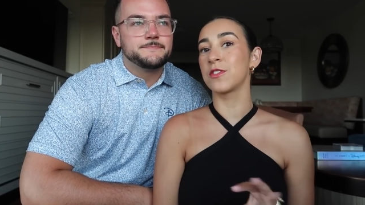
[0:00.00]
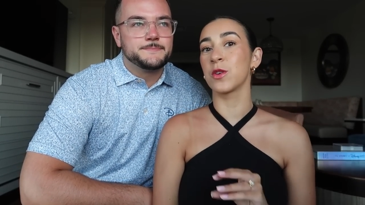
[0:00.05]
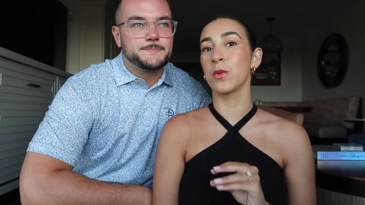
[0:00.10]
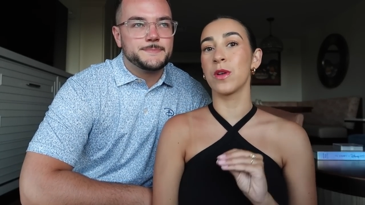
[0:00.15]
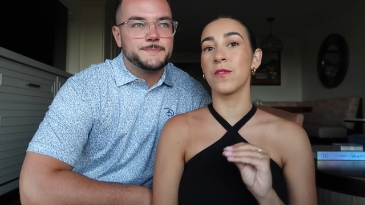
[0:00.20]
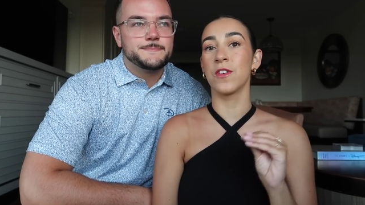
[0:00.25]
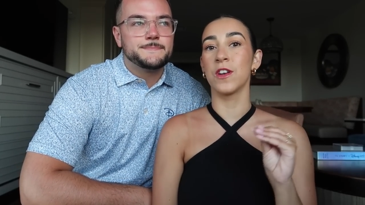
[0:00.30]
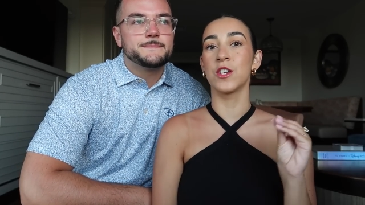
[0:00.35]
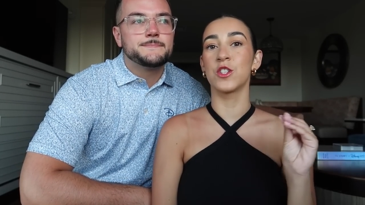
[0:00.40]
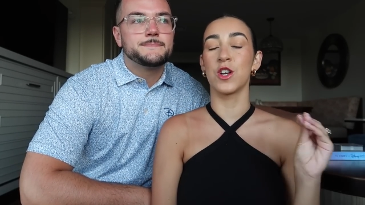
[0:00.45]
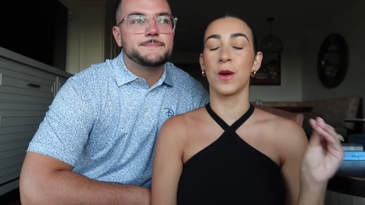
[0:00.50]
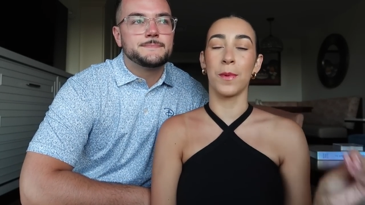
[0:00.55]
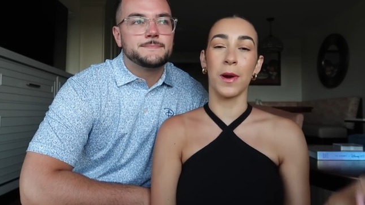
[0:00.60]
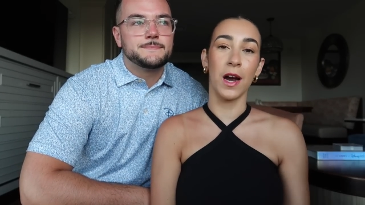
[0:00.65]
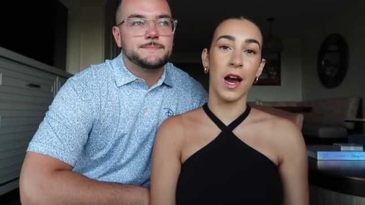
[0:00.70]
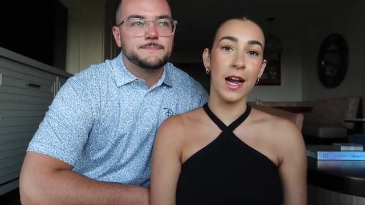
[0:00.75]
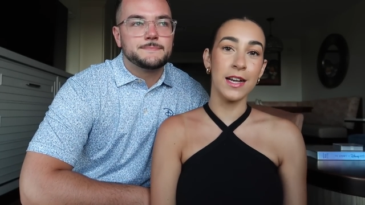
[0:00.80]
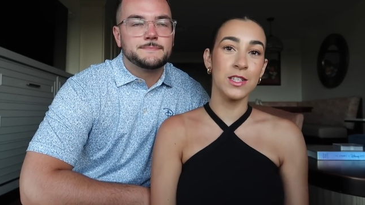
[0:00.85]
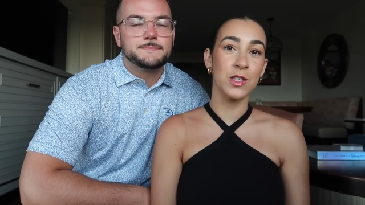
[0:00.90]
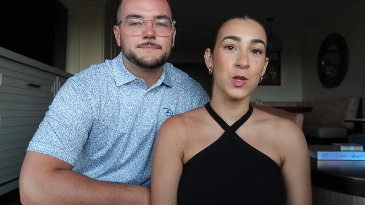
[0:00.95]
Speaker 1: after we finished up
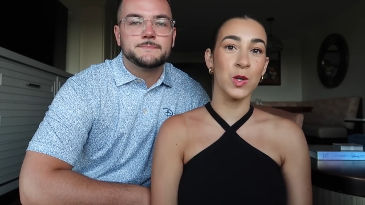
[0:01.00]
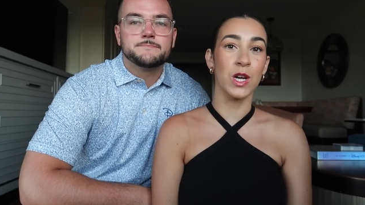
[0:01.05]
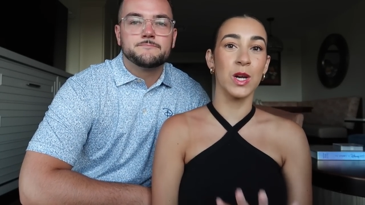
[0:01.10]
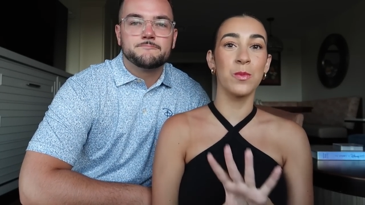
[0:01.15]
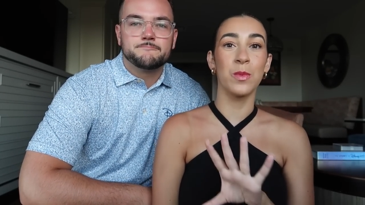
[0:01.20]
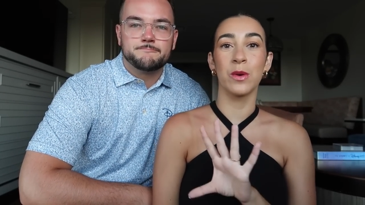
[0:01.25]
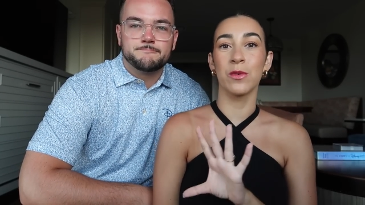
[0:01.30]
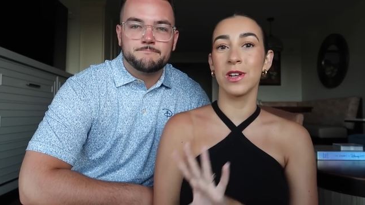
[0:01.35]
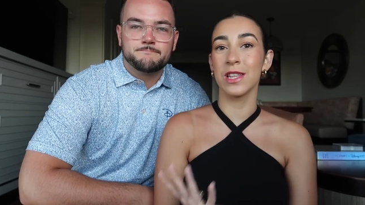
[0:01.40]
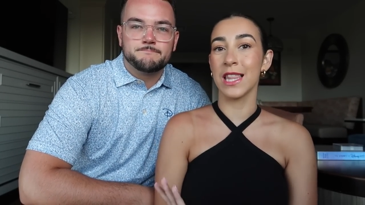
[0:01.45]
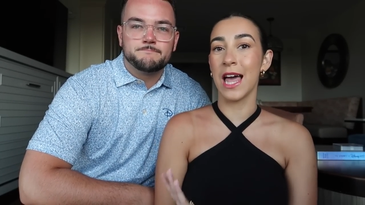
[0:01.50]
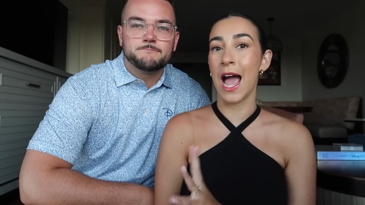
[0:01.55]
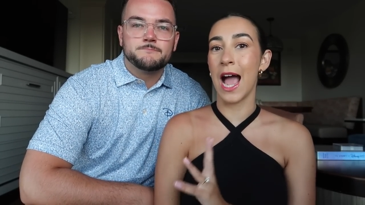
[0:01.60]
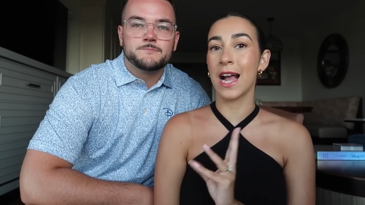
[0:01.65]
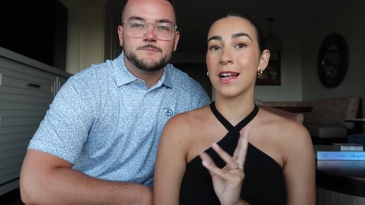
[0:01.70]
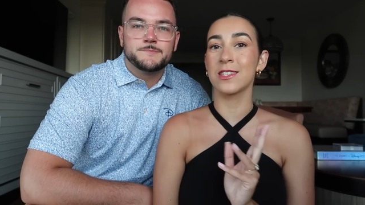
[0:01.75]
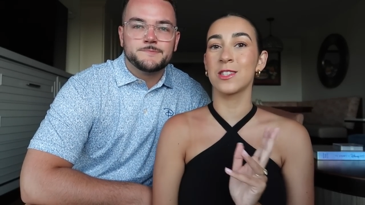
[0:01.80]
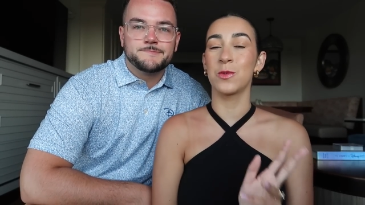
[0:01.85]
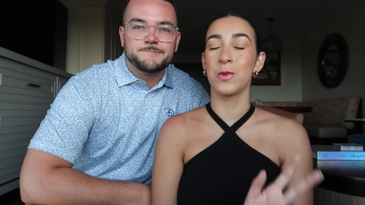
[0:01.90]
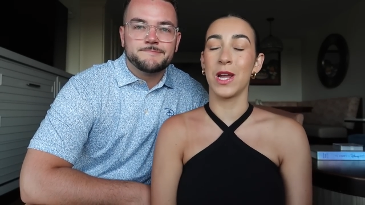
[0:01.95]
our ice cream. We
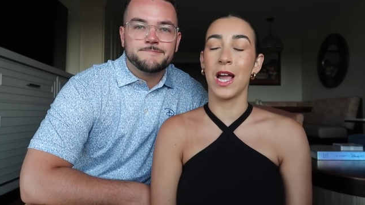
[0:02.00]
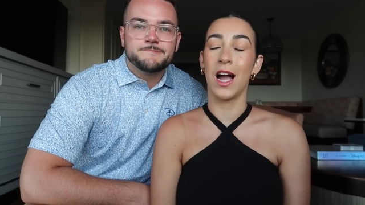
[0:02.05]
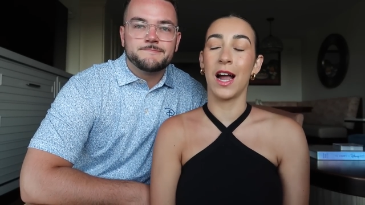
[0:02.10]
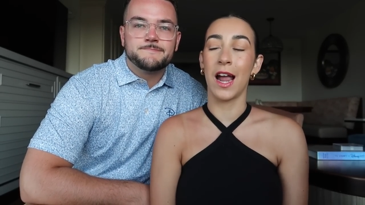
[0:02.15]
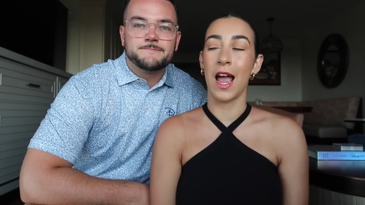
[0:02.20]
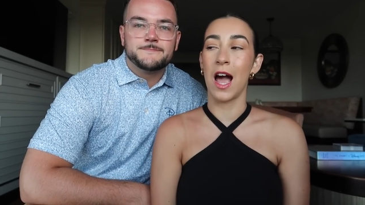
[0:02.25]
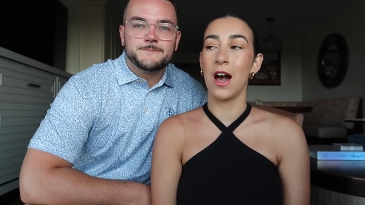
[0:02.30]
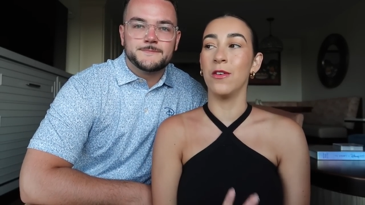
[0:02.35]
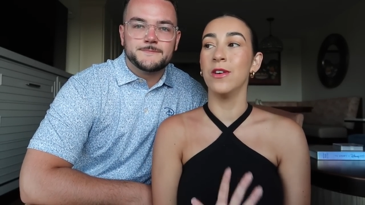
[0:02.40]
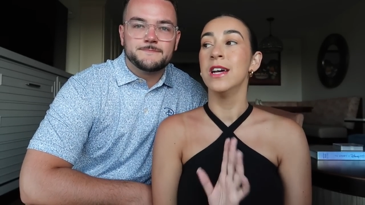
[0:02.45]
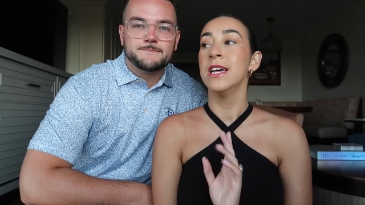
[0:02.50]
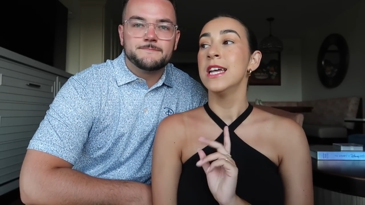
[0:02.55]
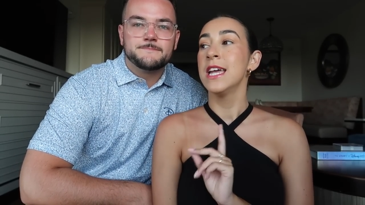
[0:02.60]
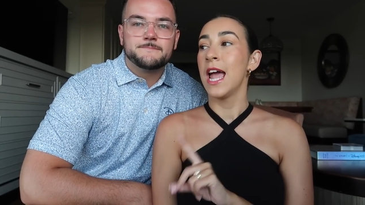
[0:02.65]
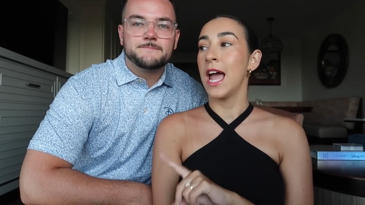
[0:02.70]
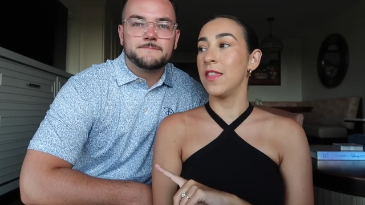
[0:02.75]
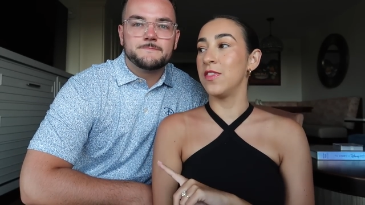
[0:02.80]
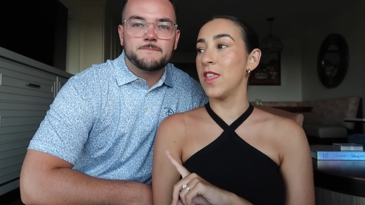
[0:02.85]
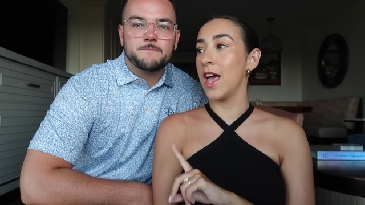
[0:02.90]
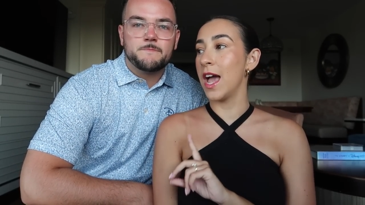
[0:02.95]
relaxed, we hung out,
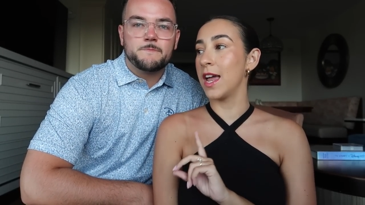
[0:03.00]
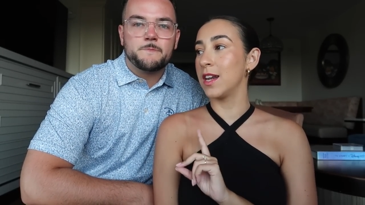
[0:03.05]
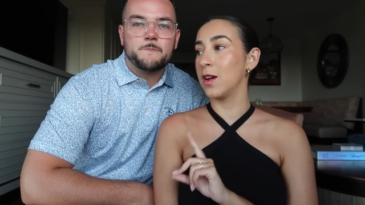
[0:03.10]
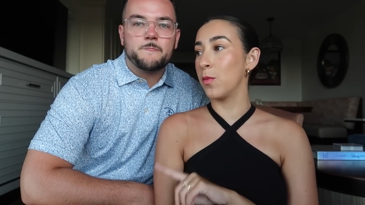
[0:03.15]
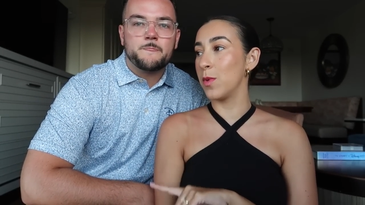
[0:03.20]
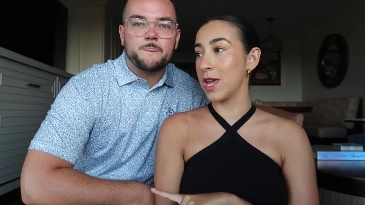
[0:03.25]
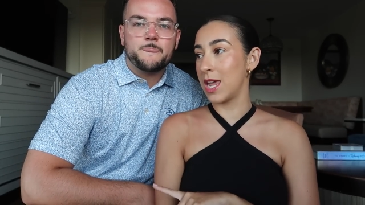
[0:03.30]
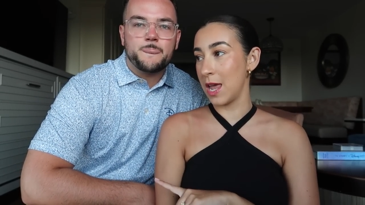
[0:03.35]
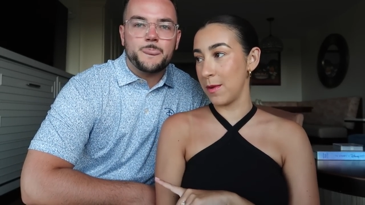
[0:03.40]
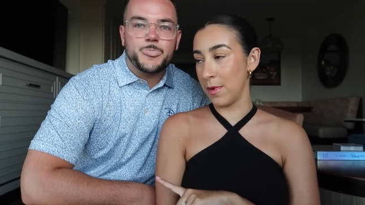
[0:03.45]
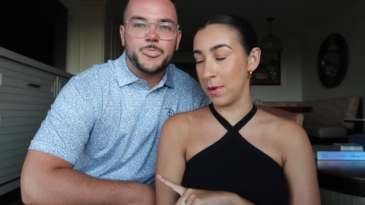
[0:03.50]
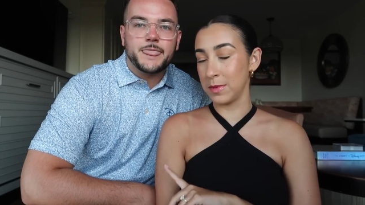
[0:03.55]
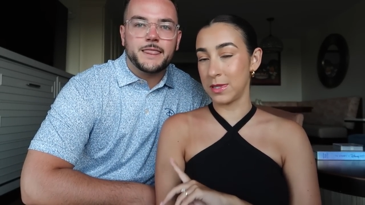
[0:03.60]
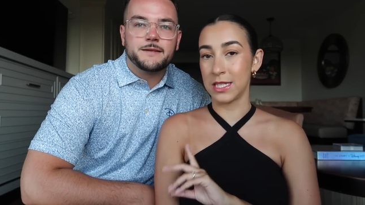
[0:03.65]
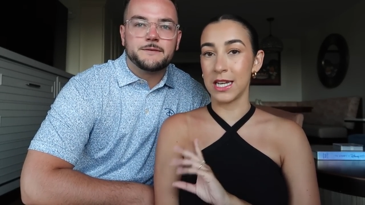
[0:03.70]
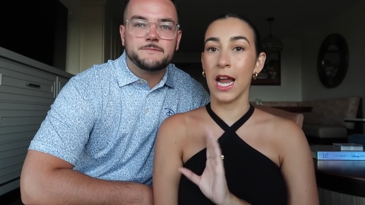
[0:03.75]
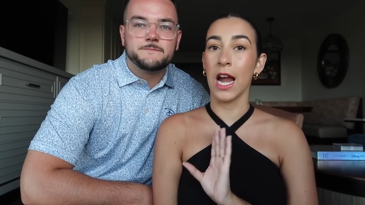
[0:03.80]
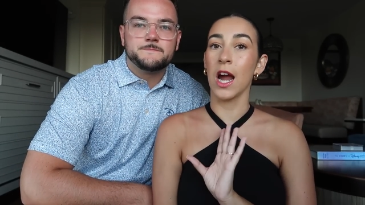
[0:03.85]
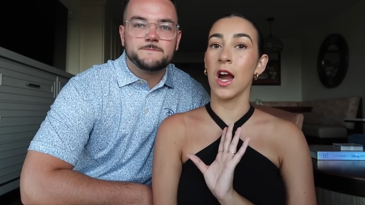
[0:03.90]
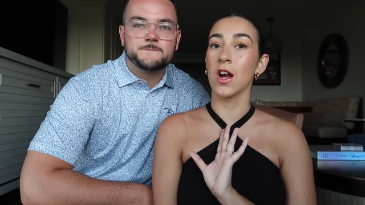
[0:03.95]
and then we came
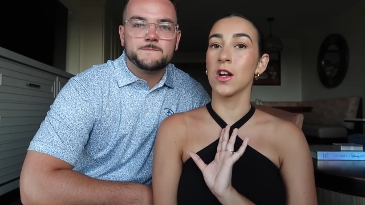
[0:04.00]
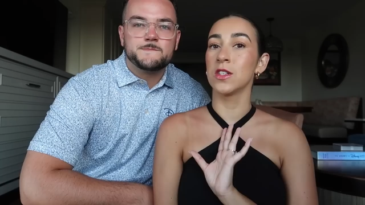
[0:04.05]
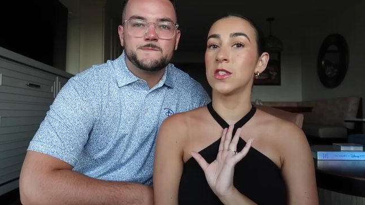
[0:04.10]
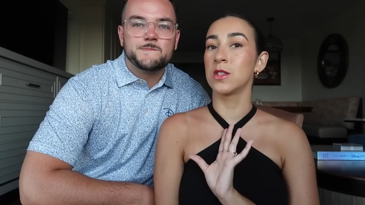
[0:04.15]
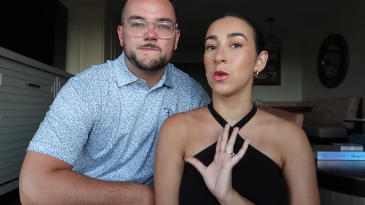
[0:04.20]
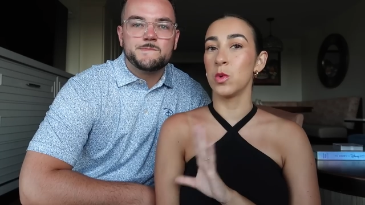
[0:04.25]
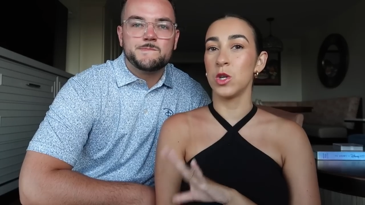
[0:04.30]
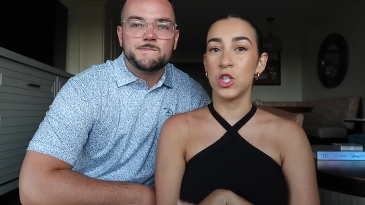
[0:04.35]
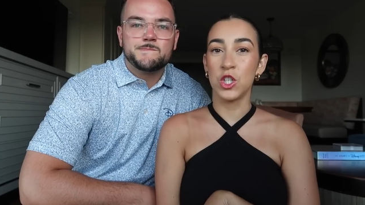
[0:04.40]
upstairs.